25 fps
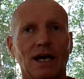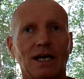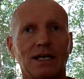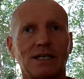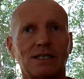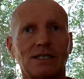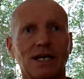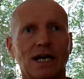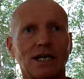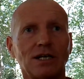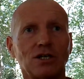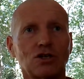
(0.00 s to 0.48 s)

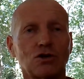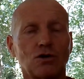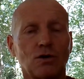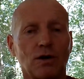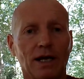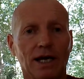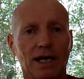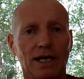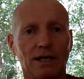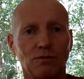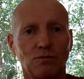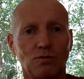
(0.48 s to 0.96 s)

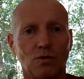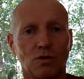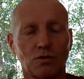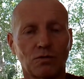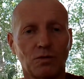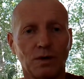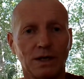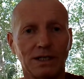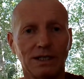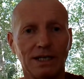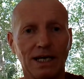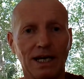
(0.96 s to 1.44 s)
Essentially,
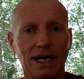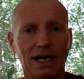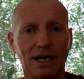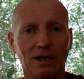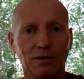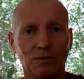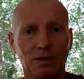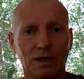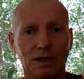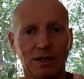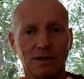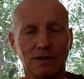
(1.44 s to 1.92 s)
what we're
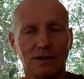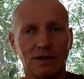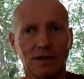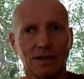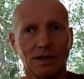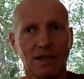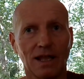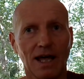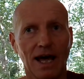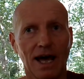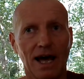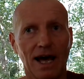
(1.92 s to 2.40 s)
dealing with
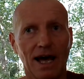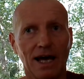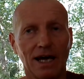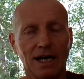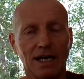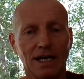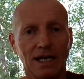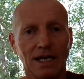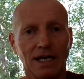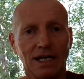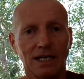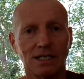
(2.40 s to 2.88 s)
there
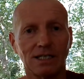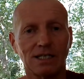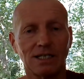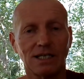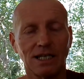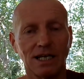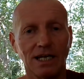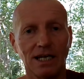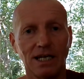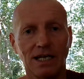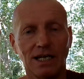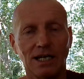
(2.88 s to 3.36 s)
is
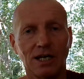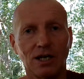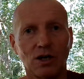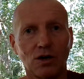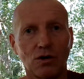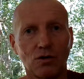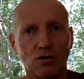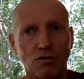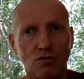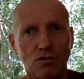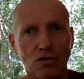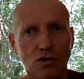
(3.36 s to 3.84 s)
the
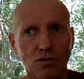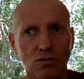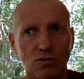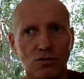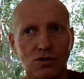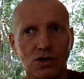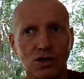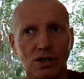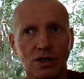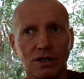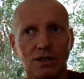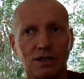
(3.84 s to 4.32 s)

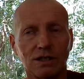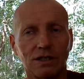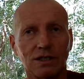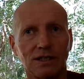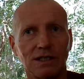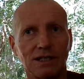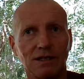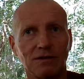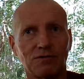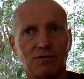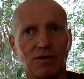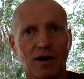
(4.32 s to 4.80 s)
root
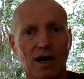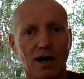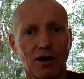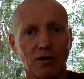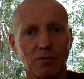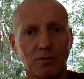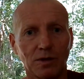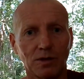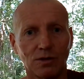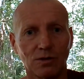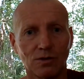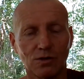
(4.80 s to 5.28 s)

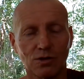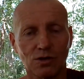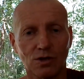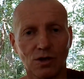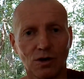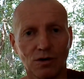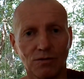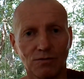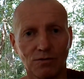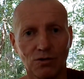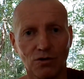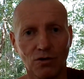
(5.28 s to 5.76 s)
defilements
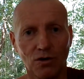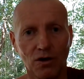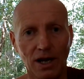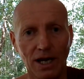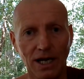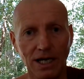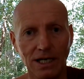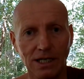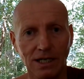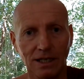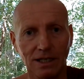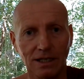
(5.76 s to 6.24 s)
of
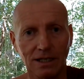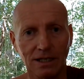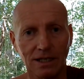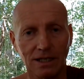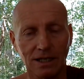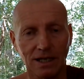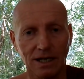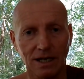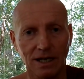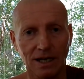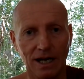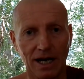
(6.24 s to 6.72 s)
greed,
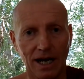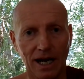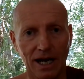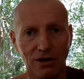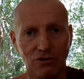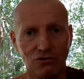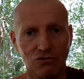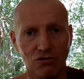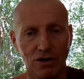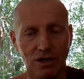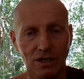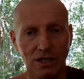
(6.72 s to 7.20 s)

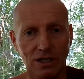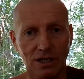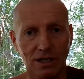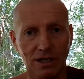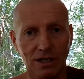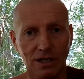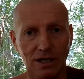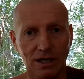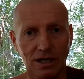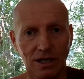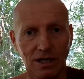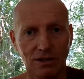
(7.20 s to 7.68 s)
hatred,
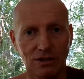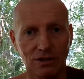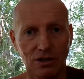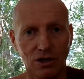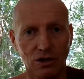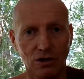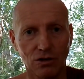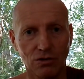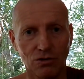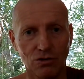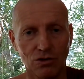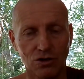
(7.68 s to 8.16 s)
and
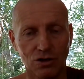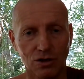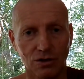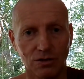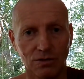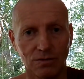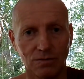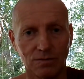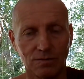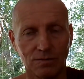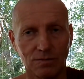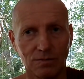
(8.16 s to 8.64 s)

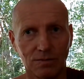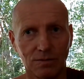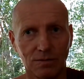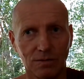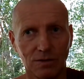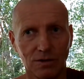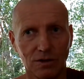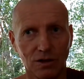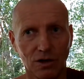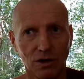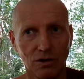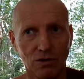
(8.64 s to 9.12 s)
delusion.
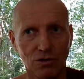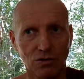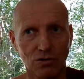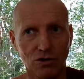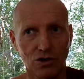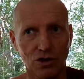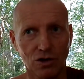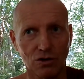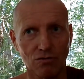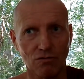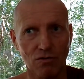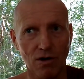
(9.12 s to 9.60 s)

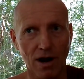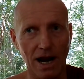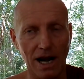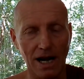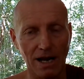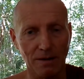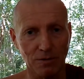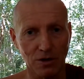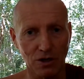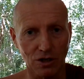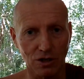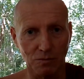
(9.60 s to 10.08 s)
Delusion
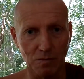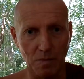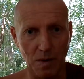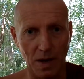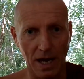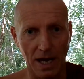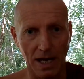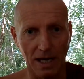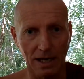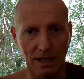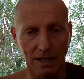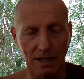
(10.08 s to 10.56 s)
really just
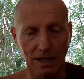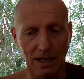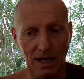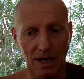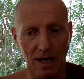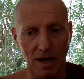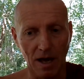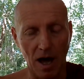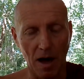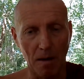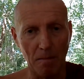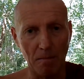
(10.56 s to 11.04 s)
being
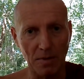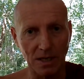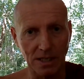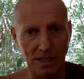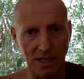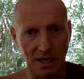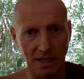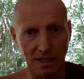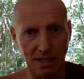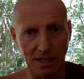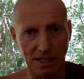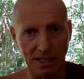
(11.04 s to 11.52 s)
a
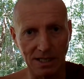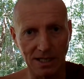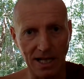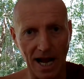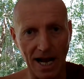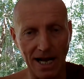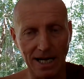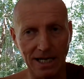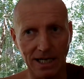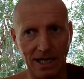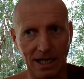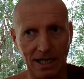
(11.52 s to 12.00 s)

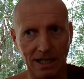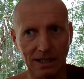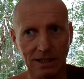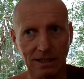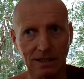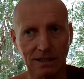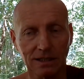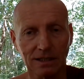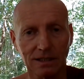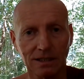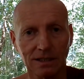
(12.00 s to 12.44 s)
misunderstanding